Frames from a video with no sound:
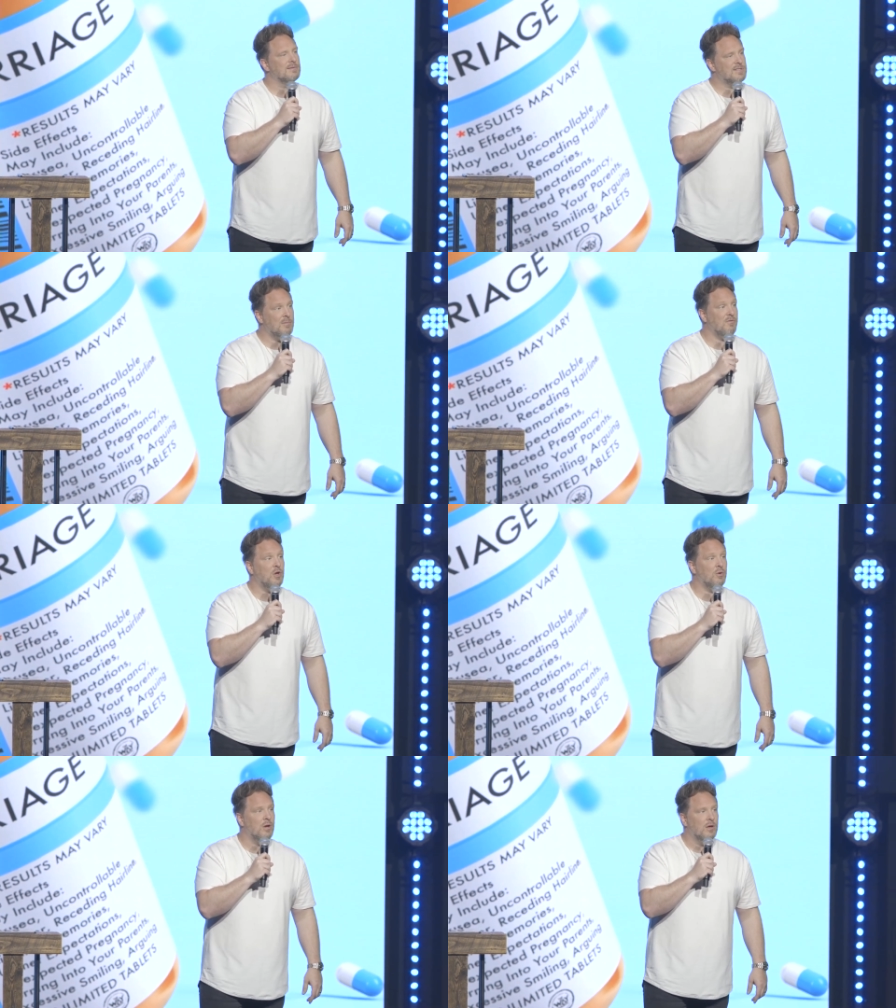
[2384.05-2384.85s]
Some of
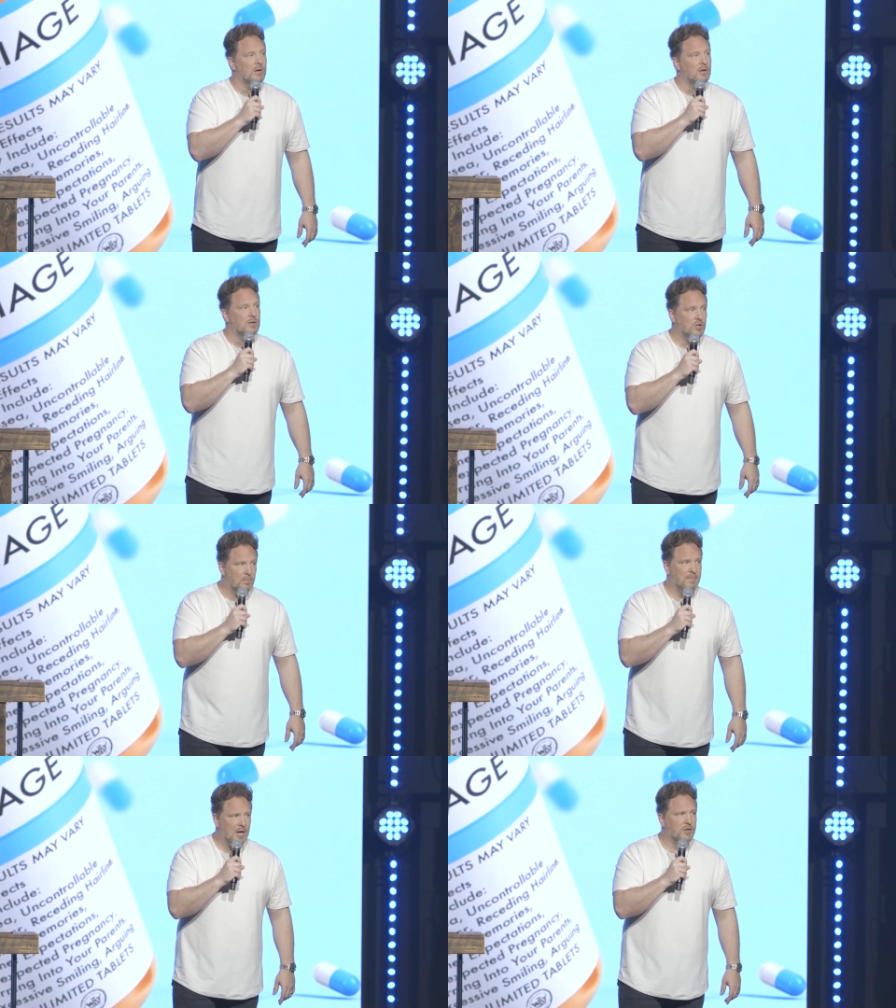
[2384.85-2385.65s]
you, your
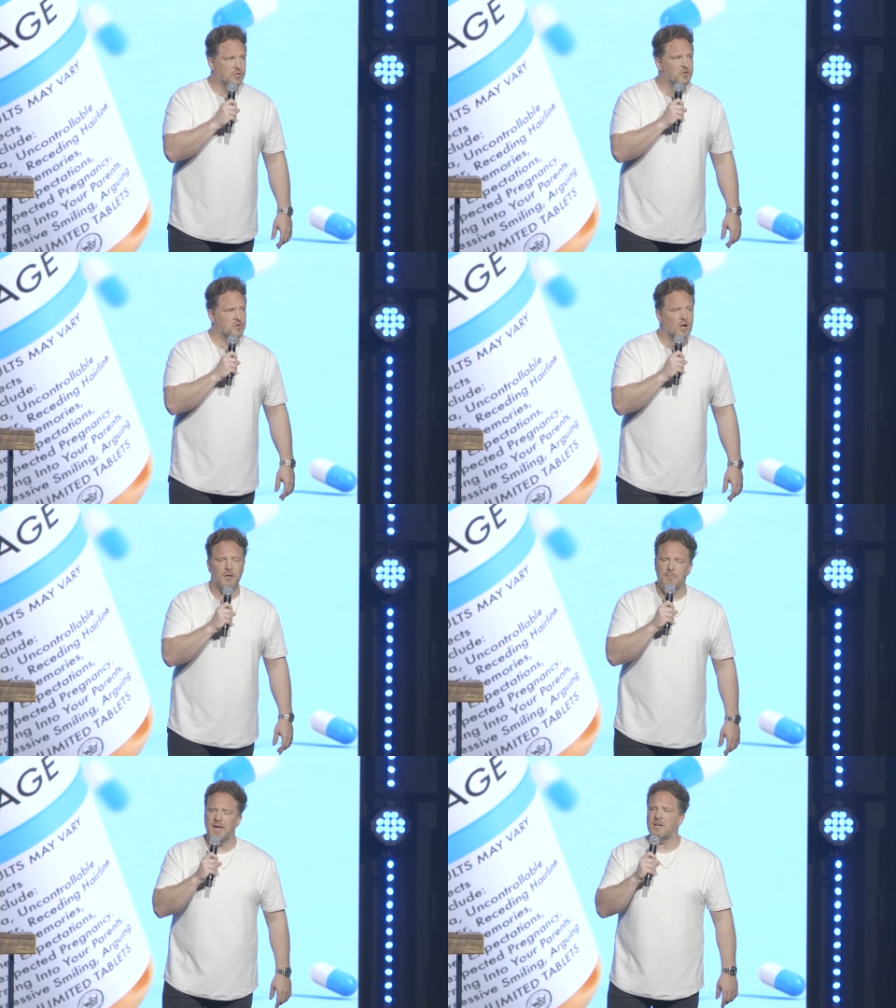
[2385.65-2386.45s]
marriage is
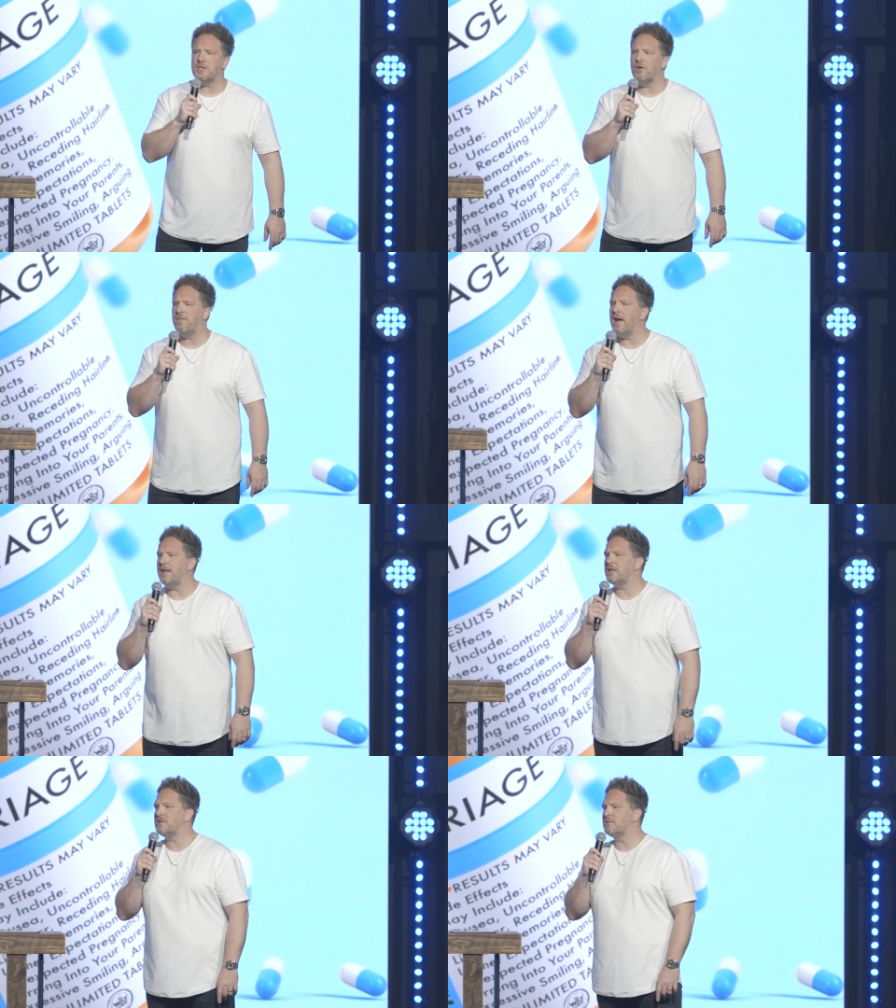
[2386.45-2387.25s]
struggling because of your
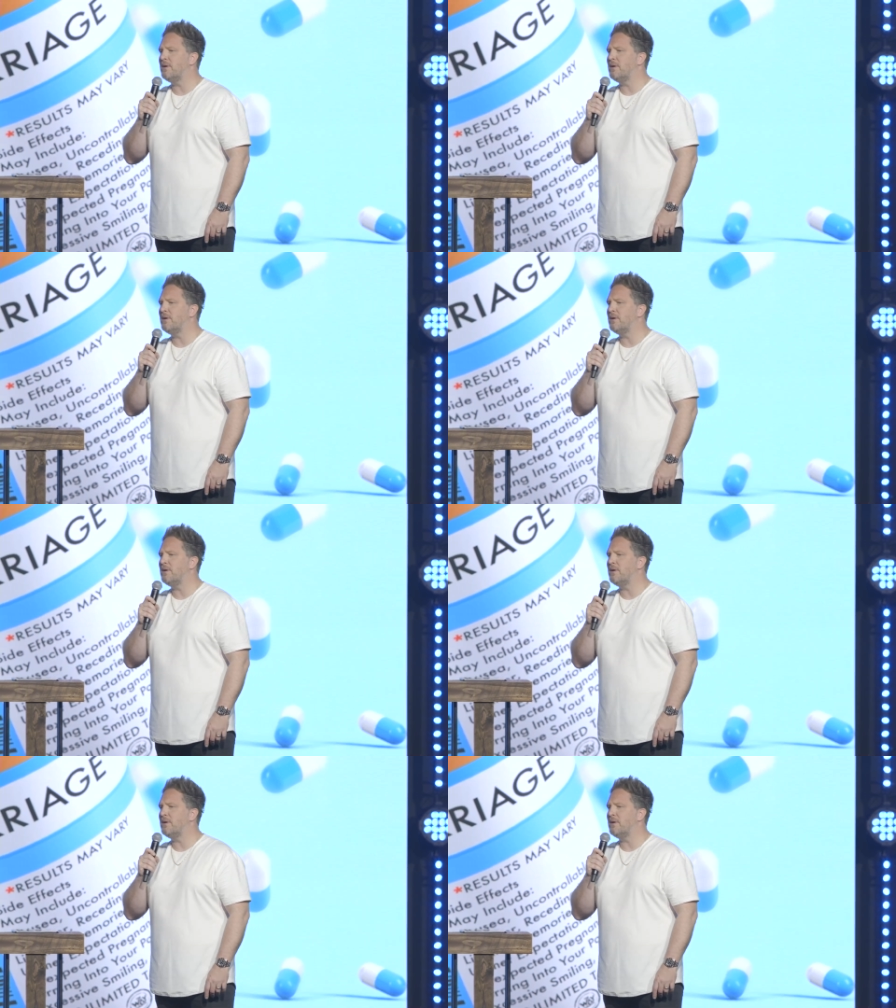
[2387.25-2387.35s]
finances,